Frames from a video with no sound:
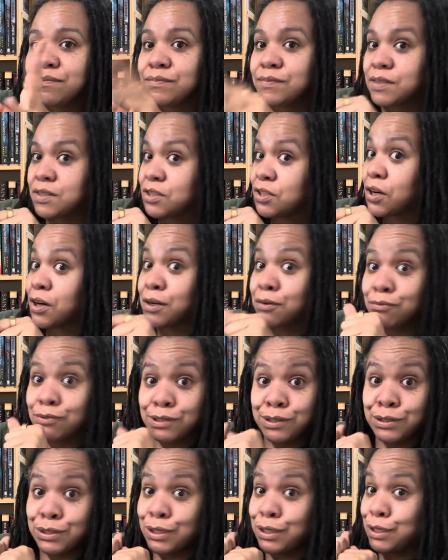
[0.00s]
Starting with
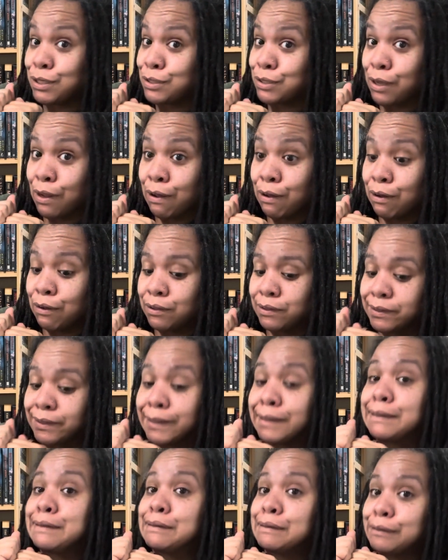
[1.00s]
seeds, y'all.
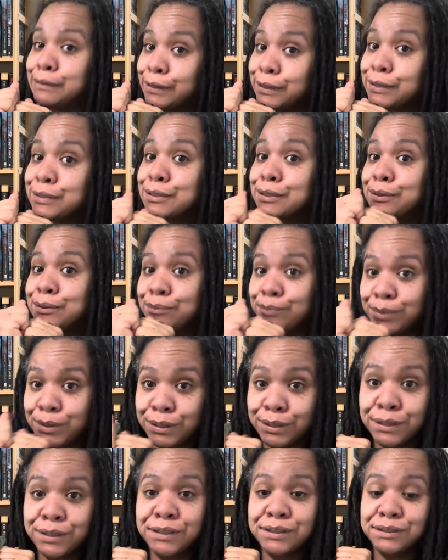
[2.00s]
Like, it's gonna
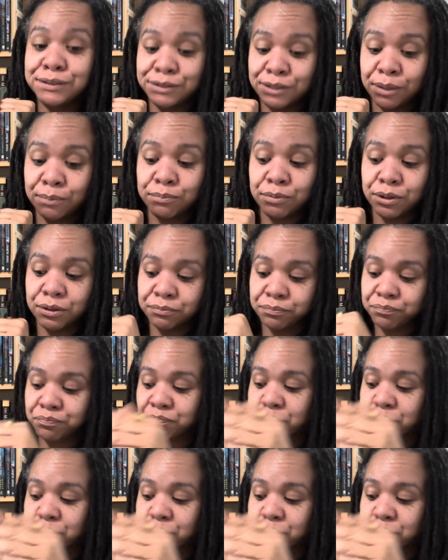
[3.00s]
be something.